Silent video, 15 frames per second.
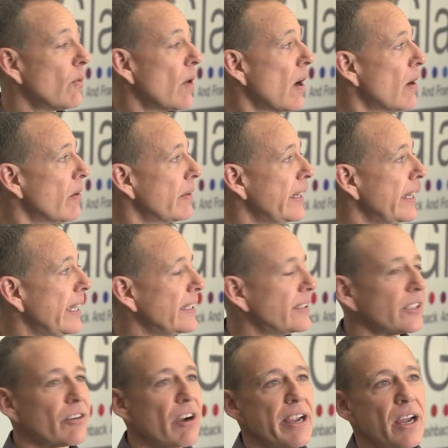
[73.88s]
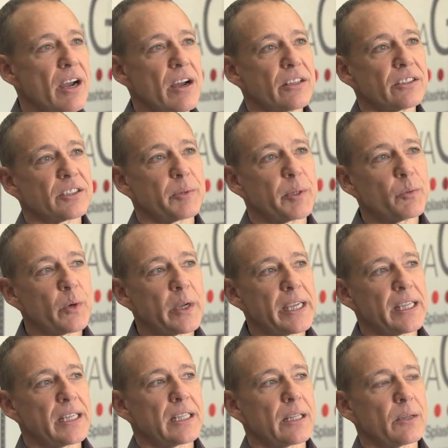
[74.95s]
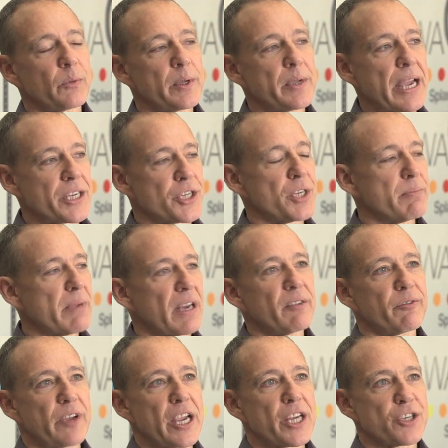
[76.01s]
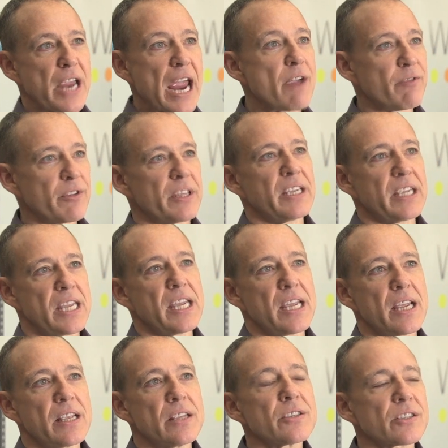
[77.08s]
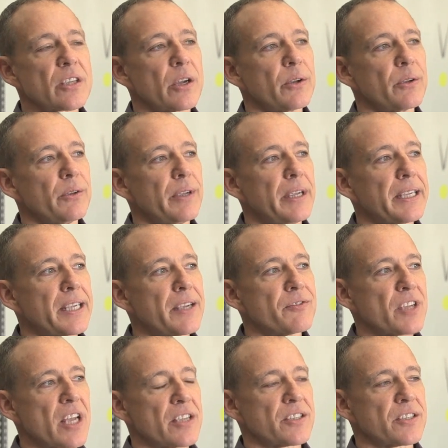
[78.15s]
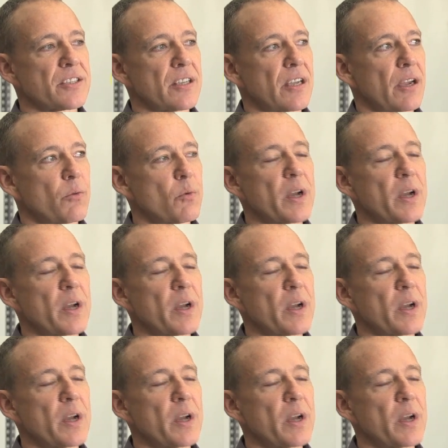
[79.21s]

Well, it's a great Hans. I mean, we, we actually manufacture everything here, so it gives us a